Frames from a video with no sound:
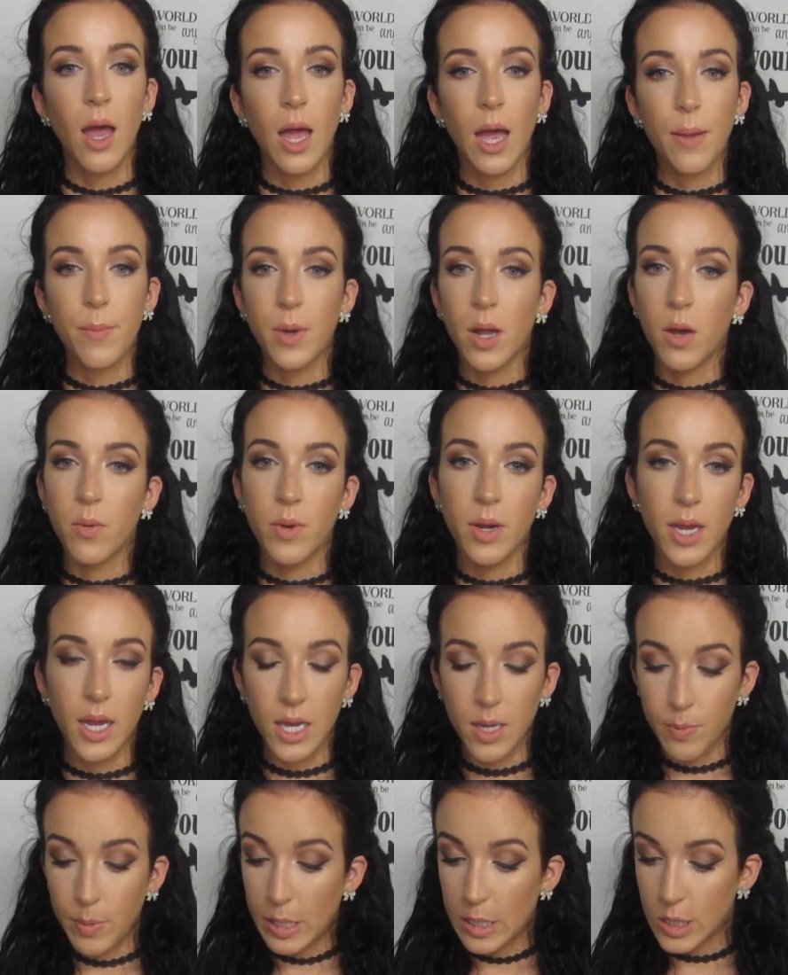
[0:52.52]
I'm not wearing
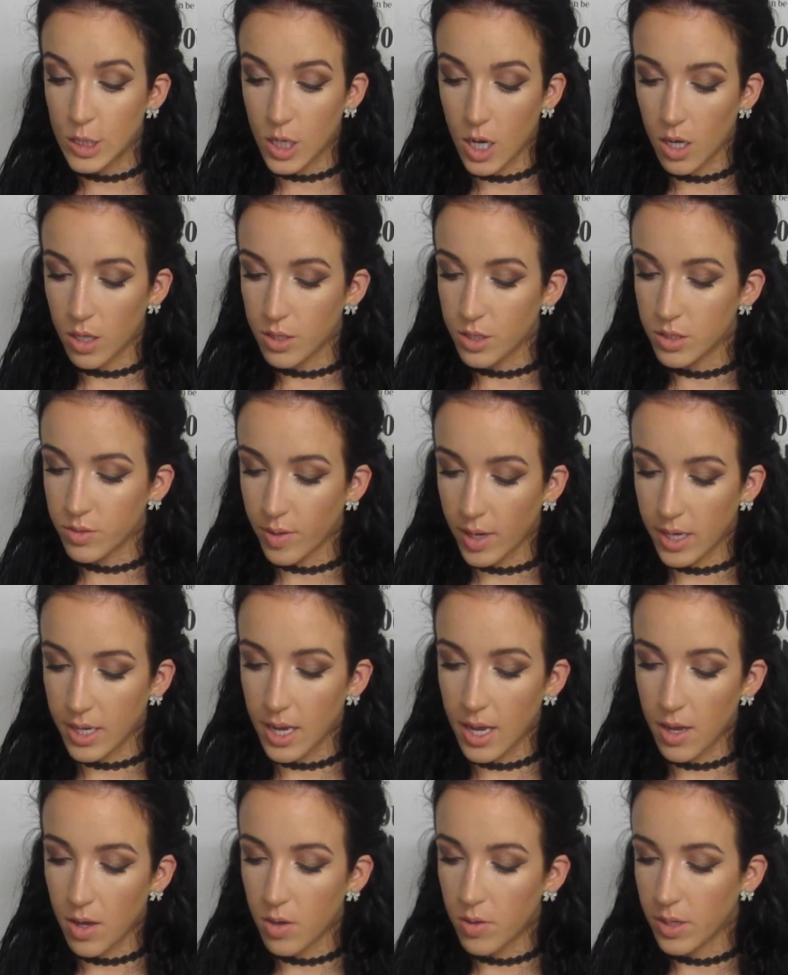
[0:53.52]
any peachy colors right
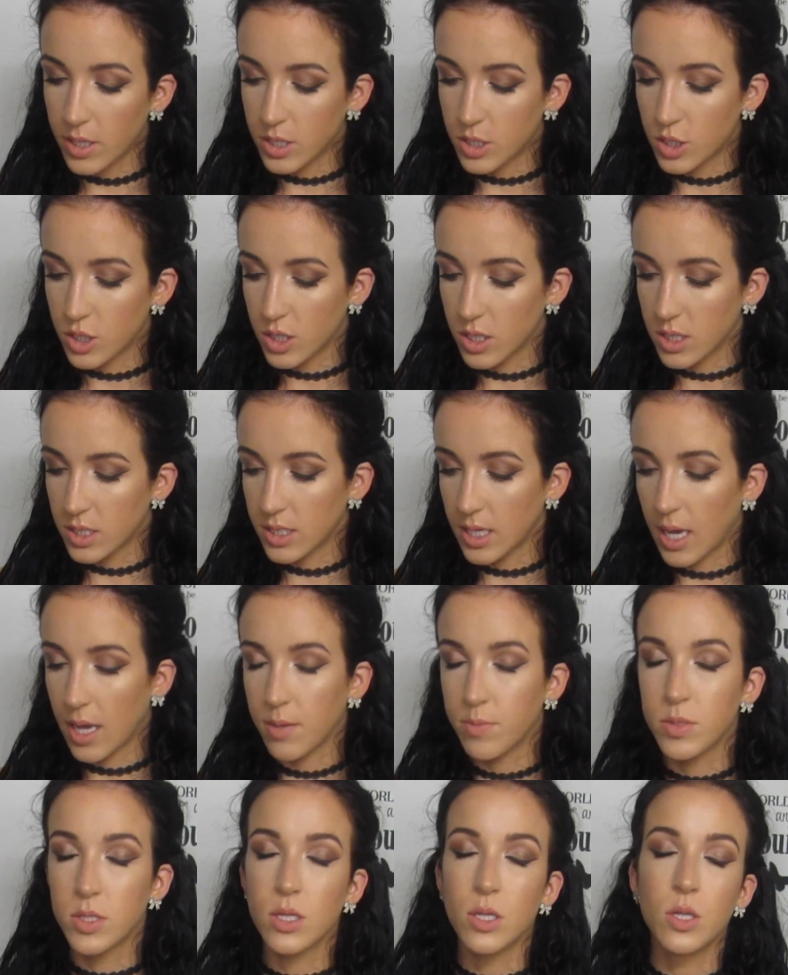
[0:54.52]
now. It's just
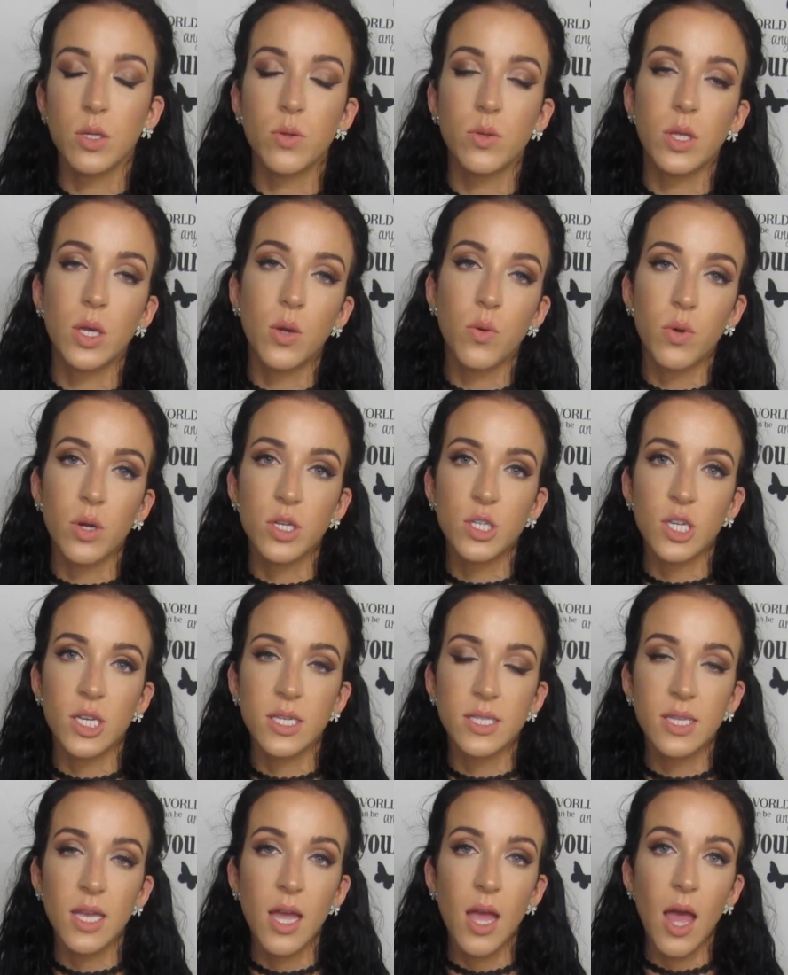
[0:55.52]
absolutely
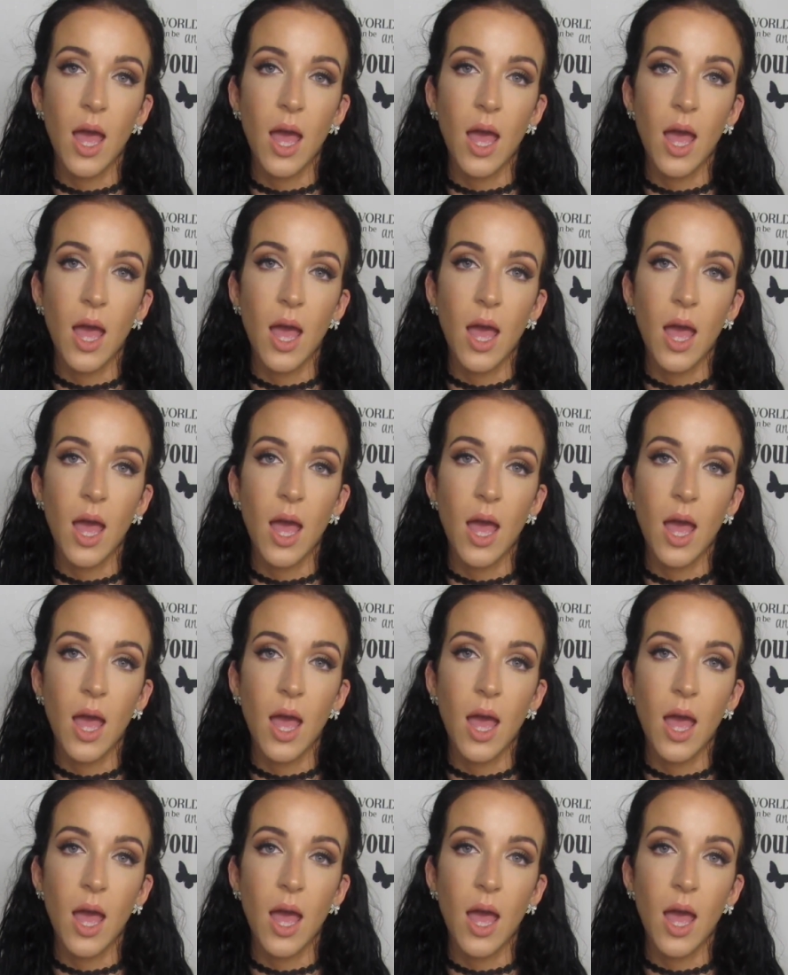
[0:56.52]
gorgeous.